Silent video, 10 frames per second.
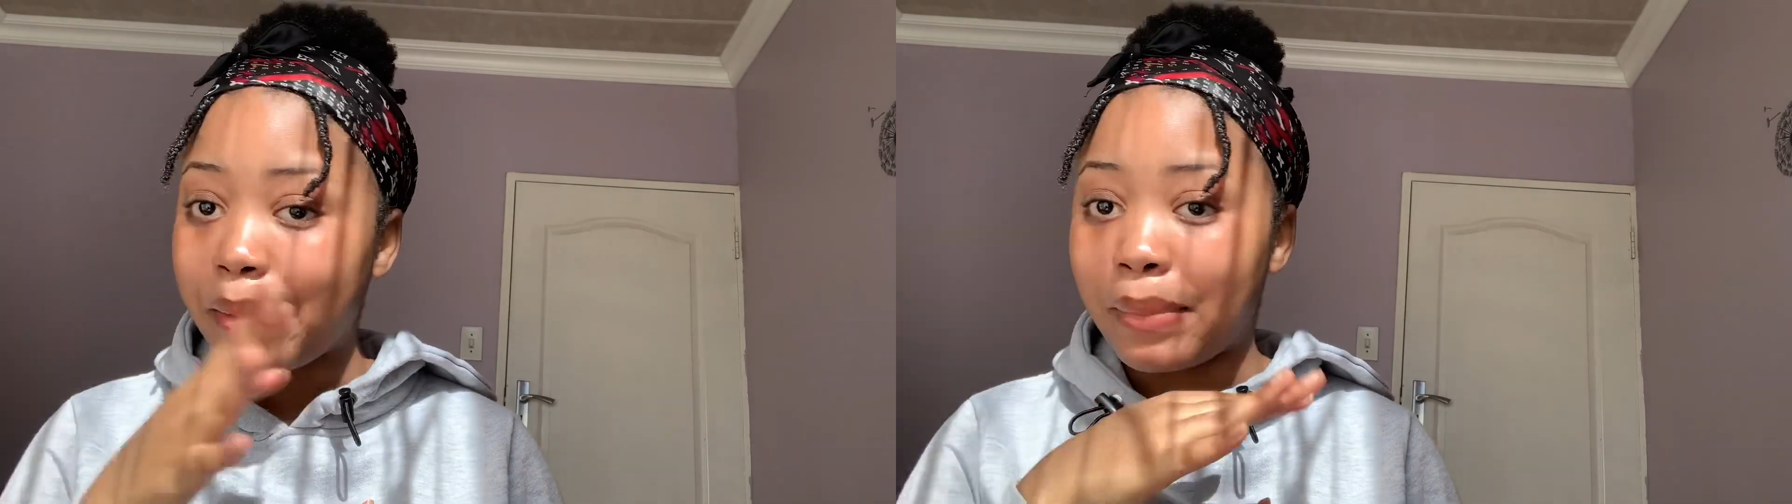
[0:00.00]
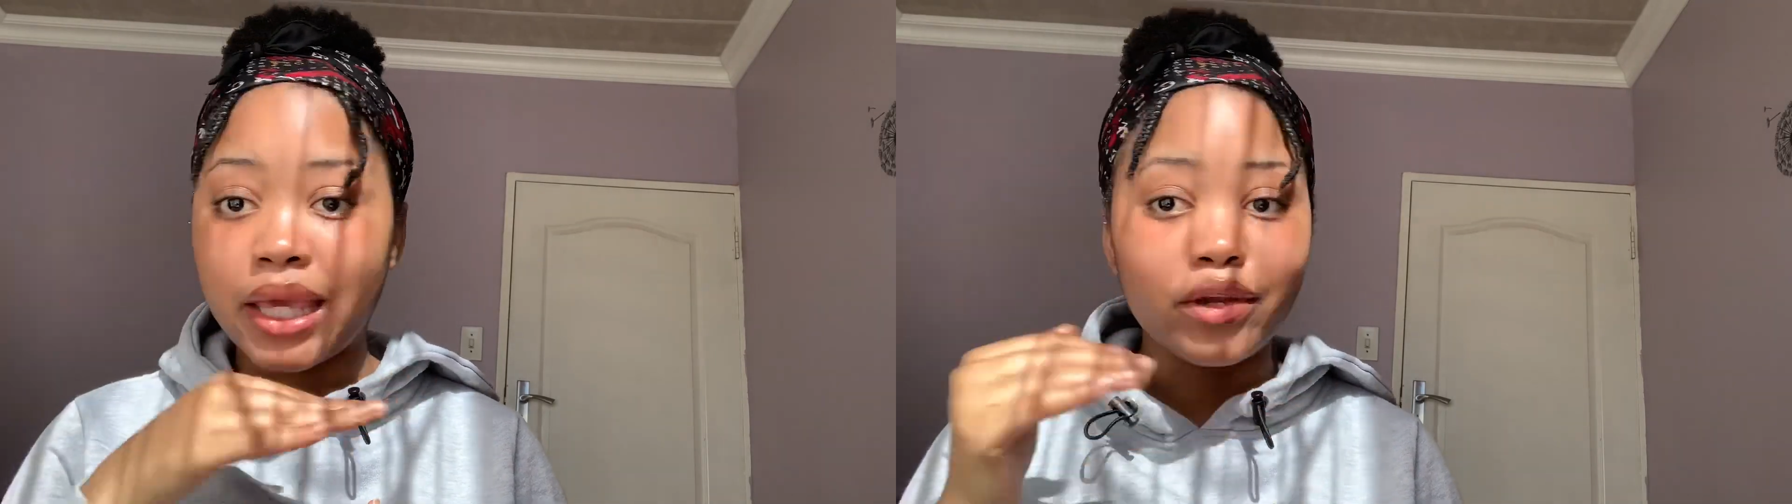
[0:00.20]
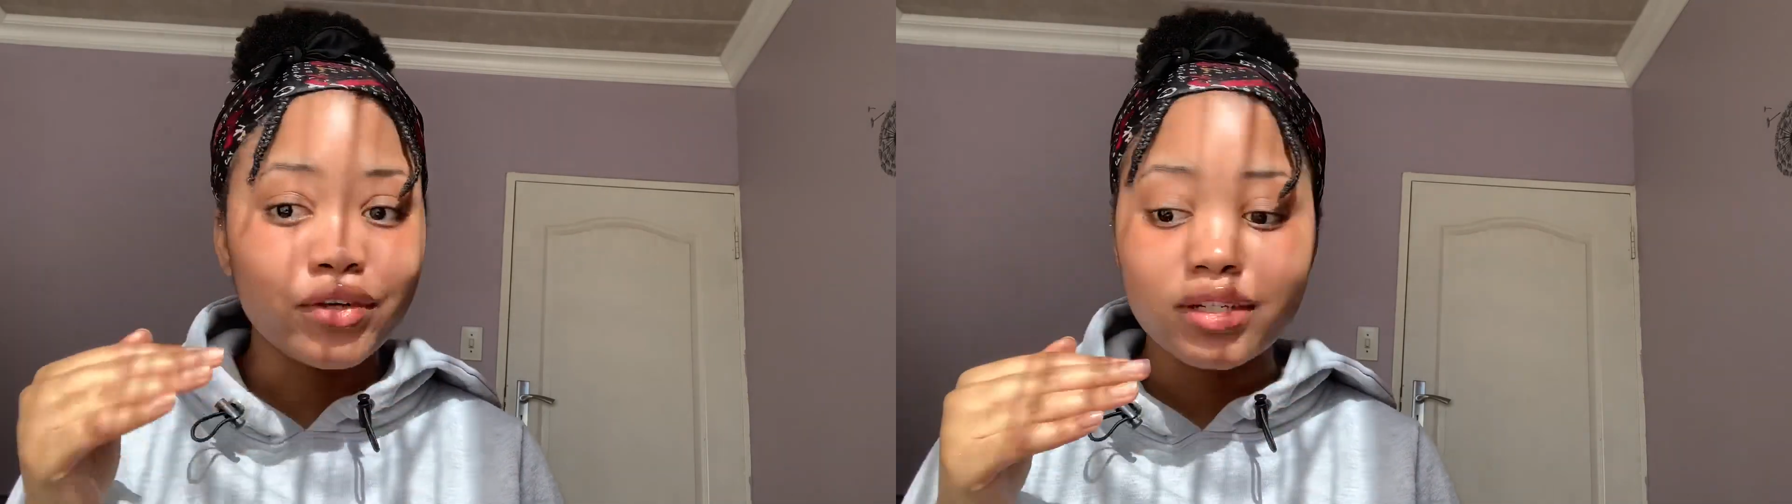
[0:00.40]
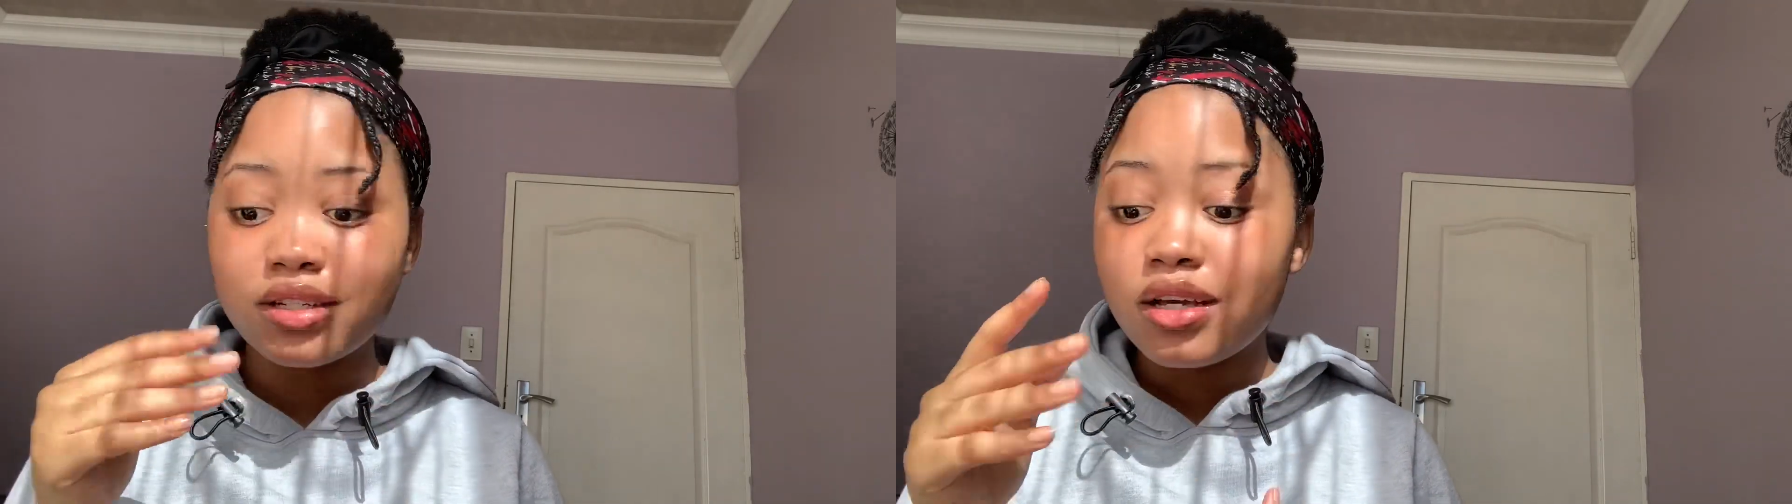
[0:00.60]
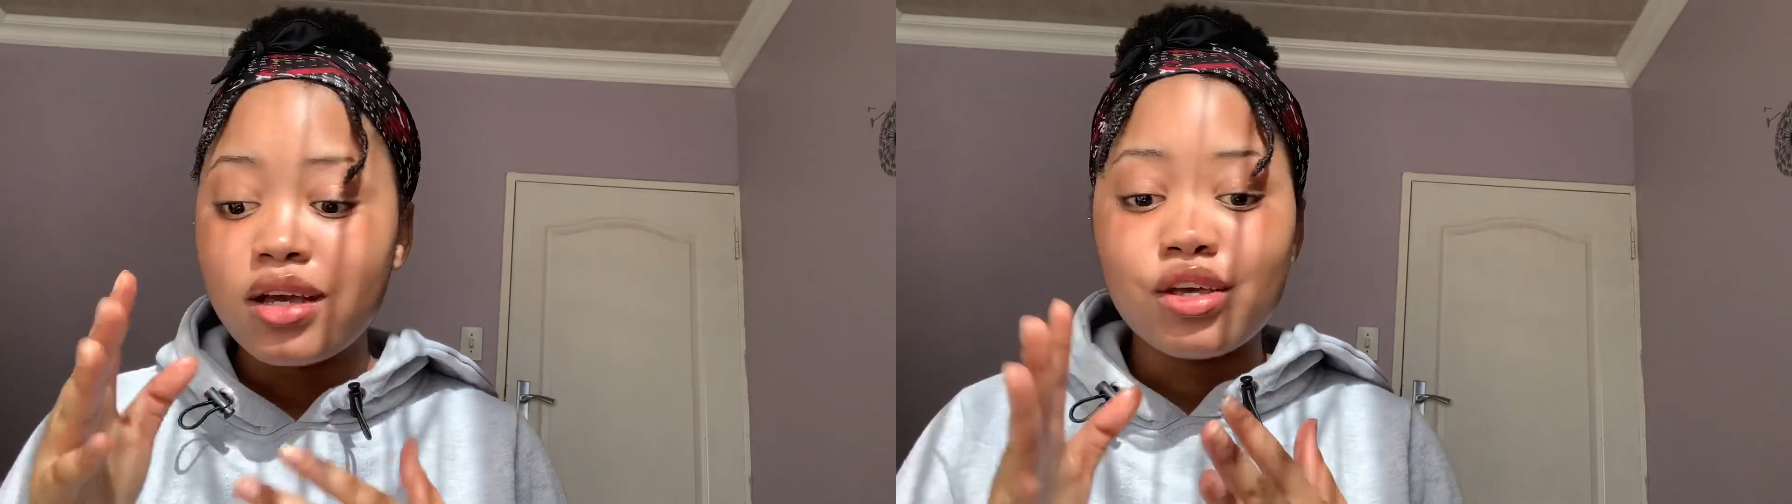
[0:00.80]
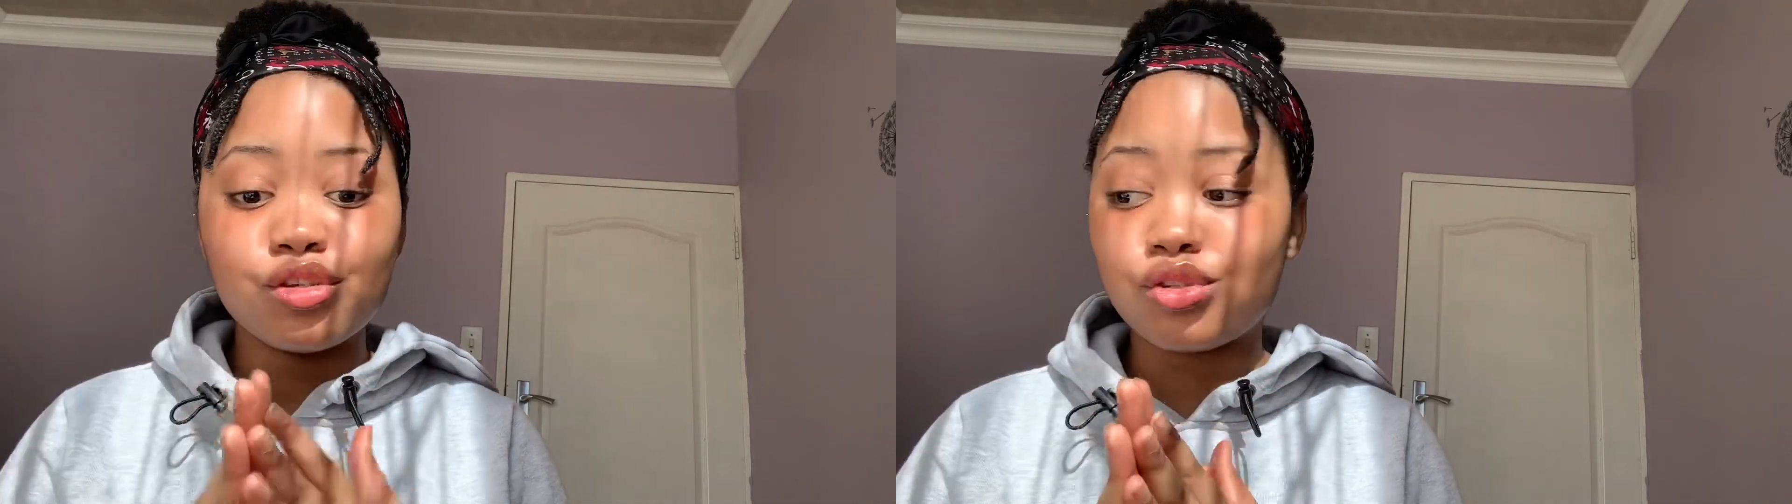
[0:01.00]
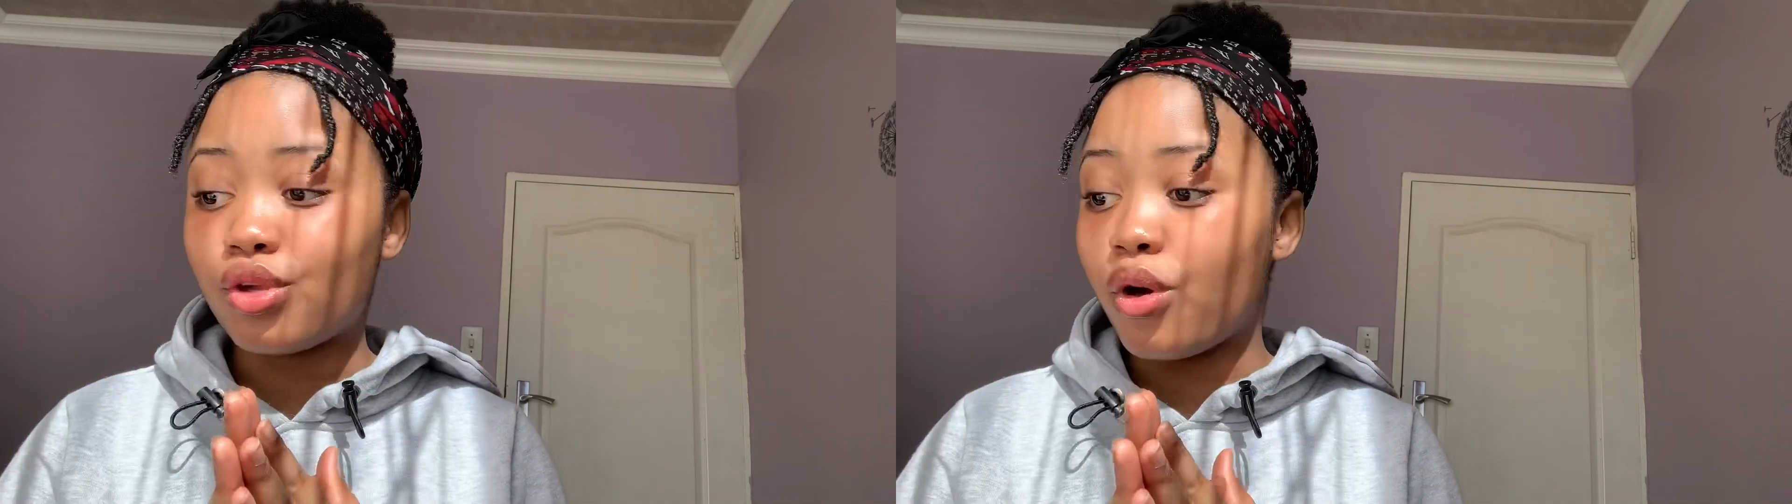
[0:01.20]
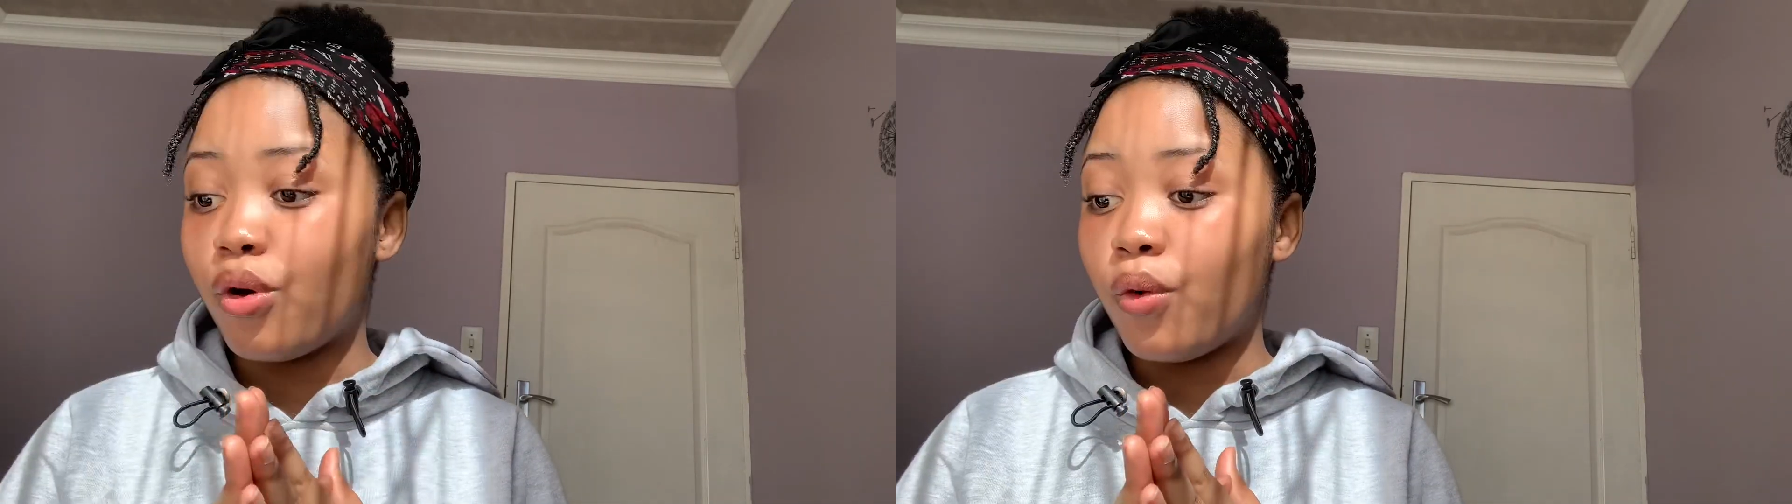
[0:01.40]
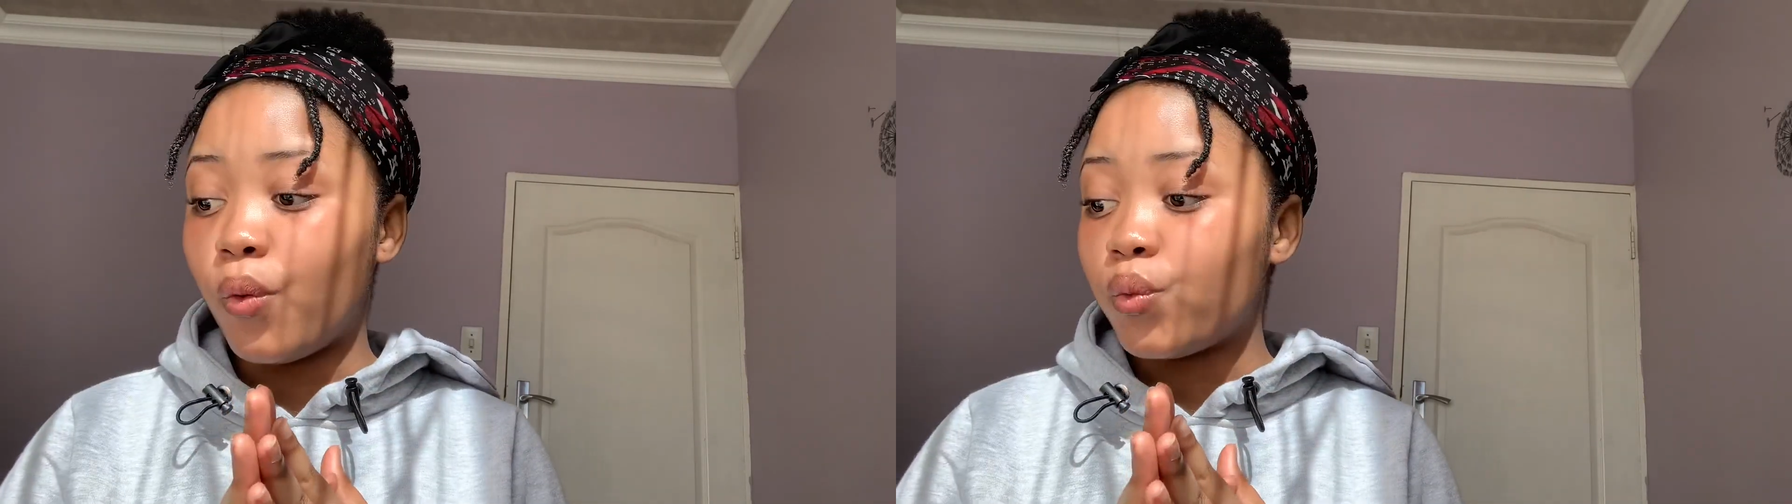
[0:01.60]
period. So